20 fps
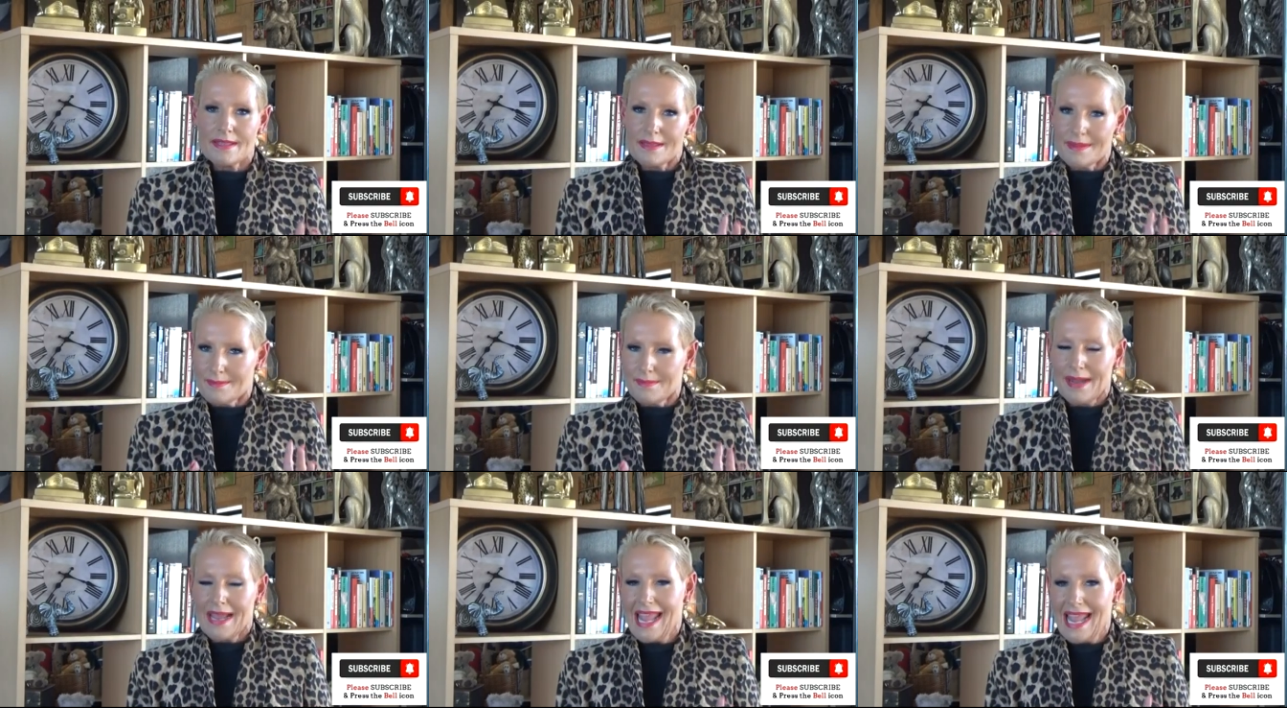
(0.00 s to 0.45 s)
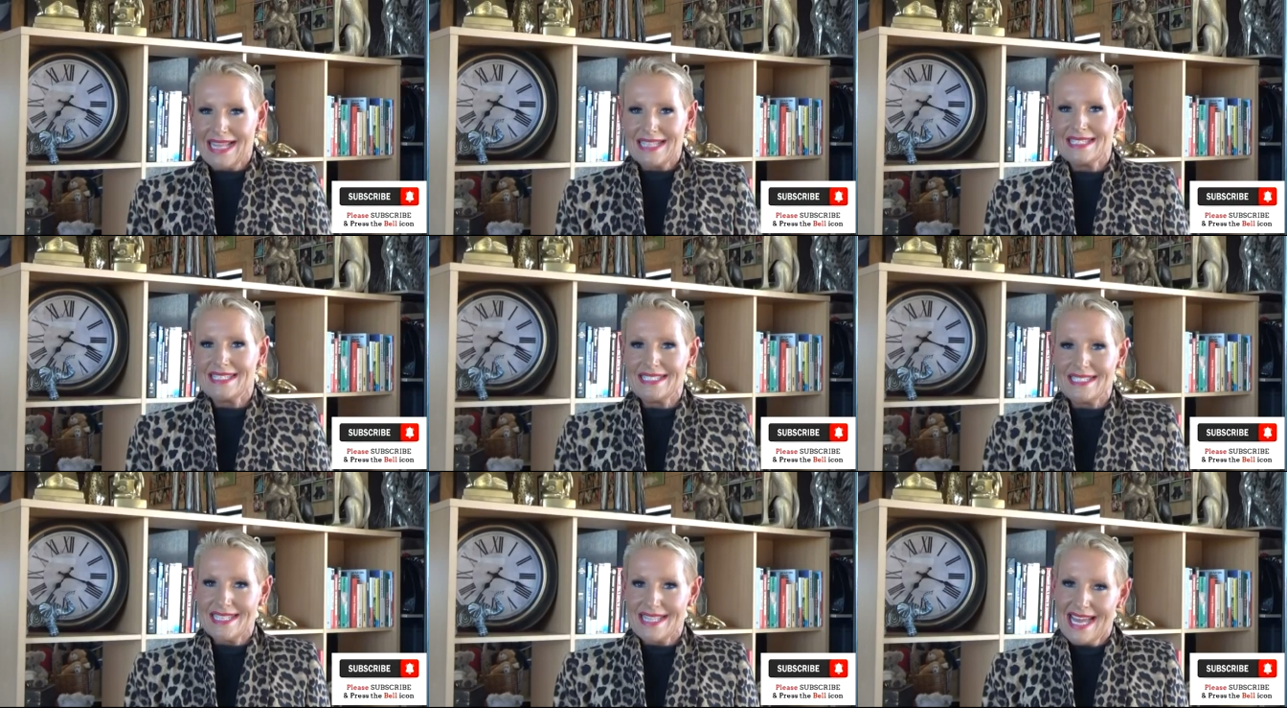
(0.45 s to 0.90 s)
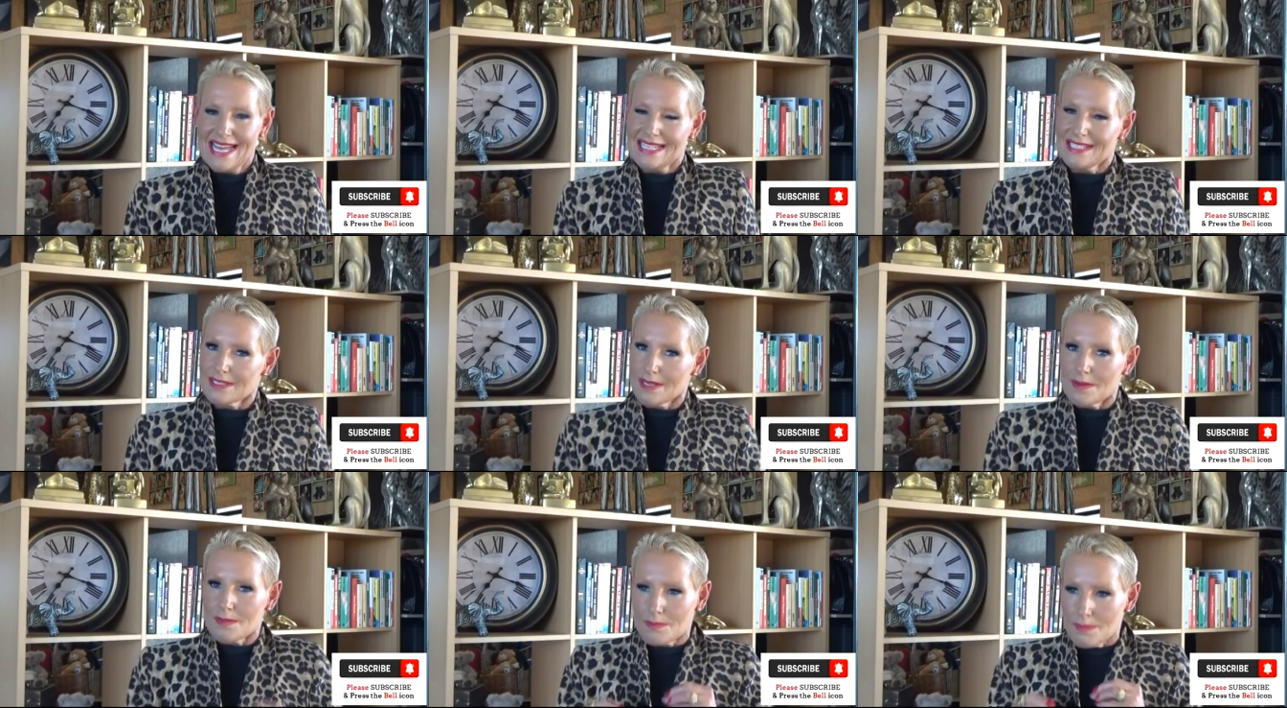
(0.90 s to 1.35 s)
that my answer to that
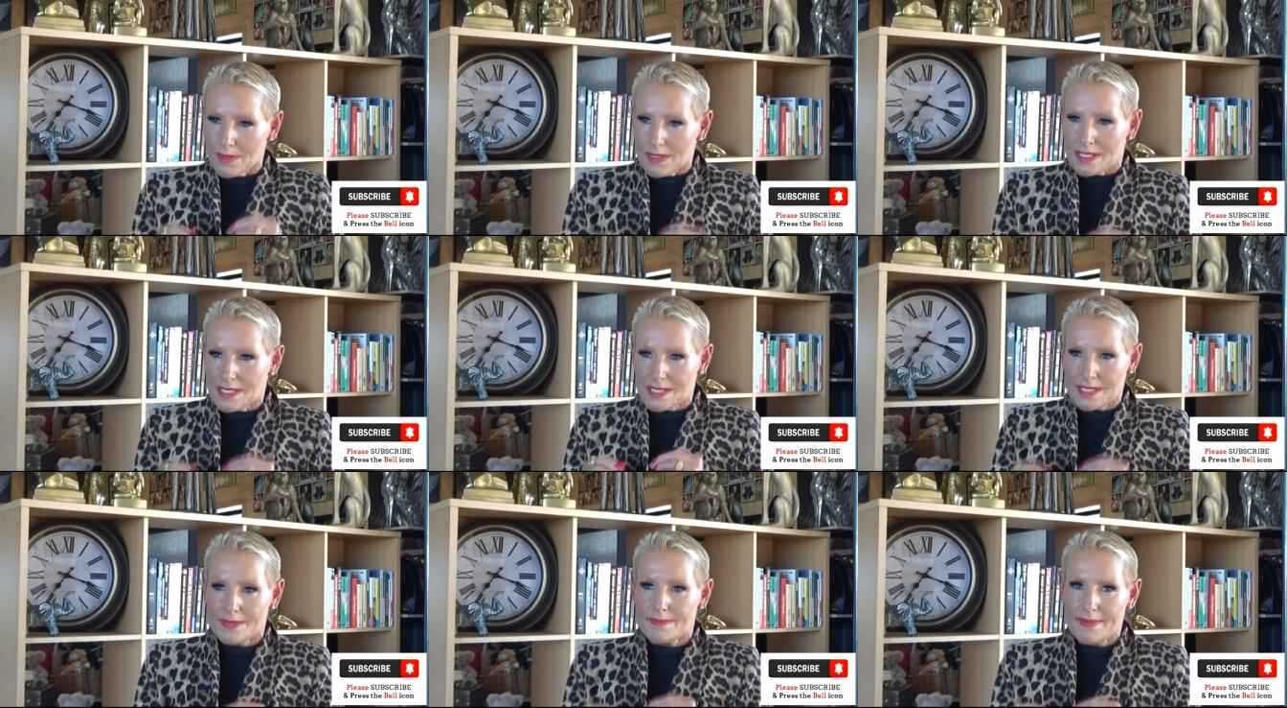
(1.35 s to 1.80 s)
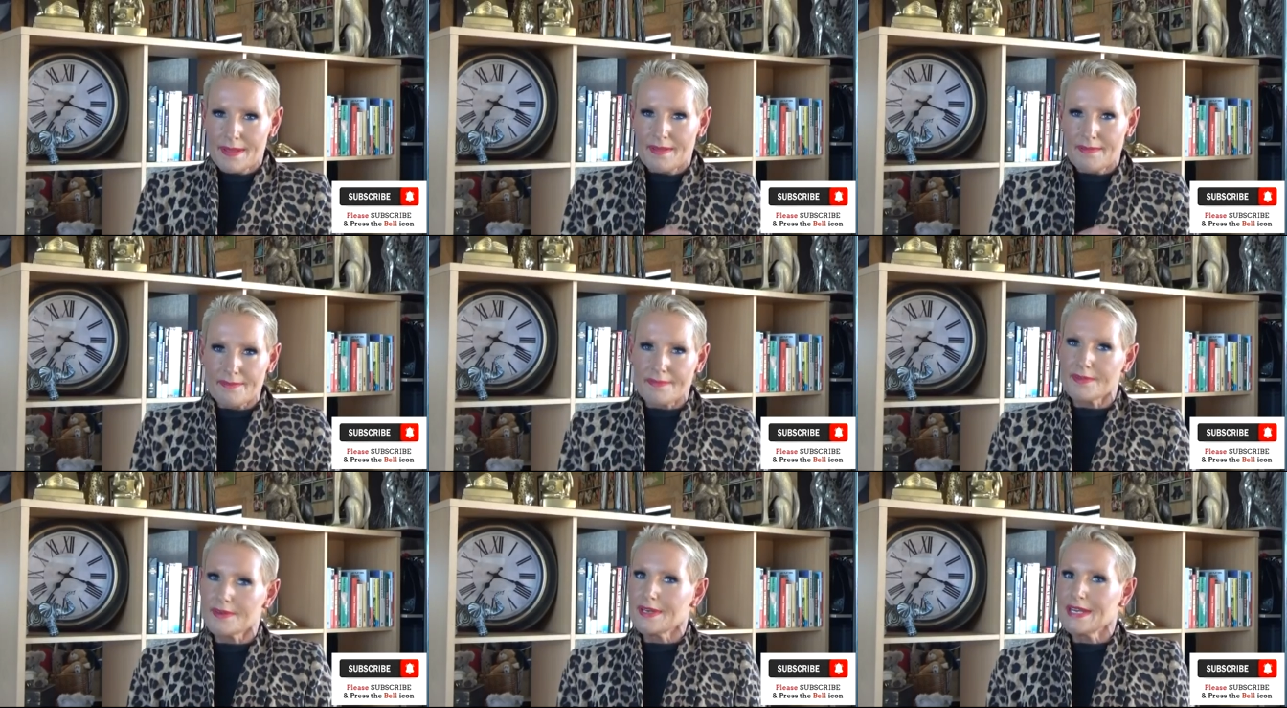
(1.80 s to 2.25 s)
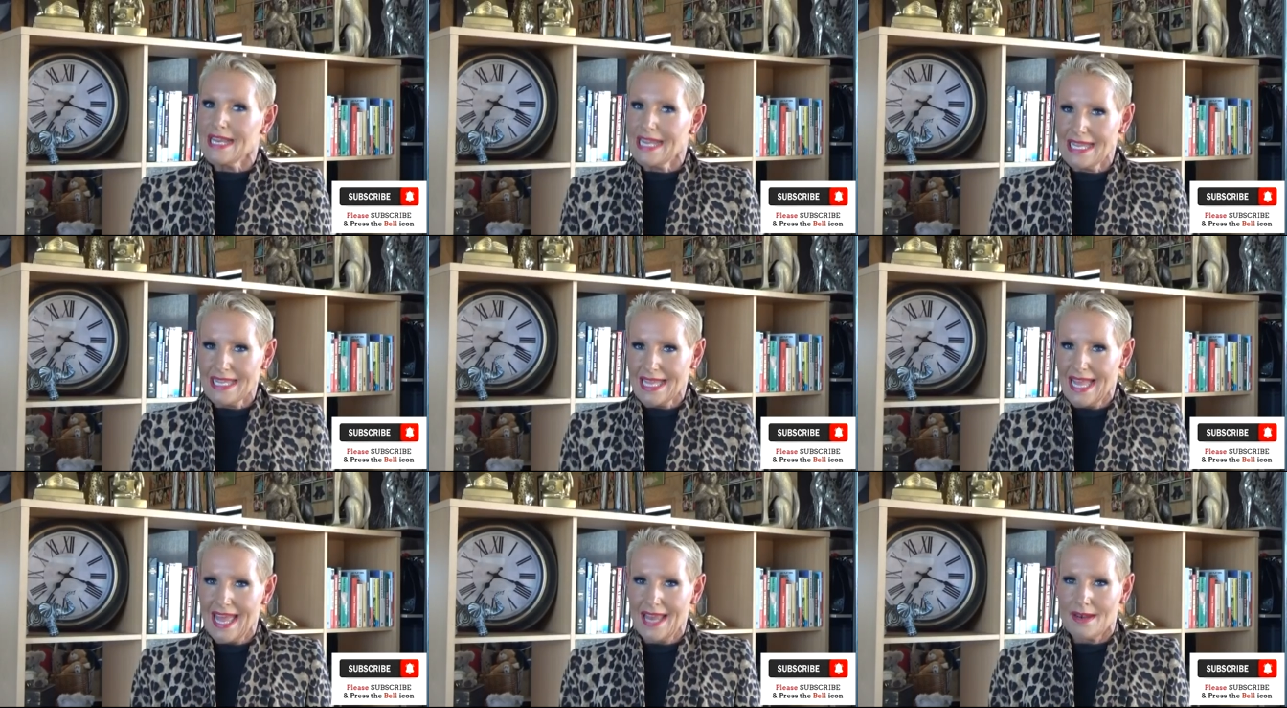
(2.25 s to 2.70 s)
is I want to be free.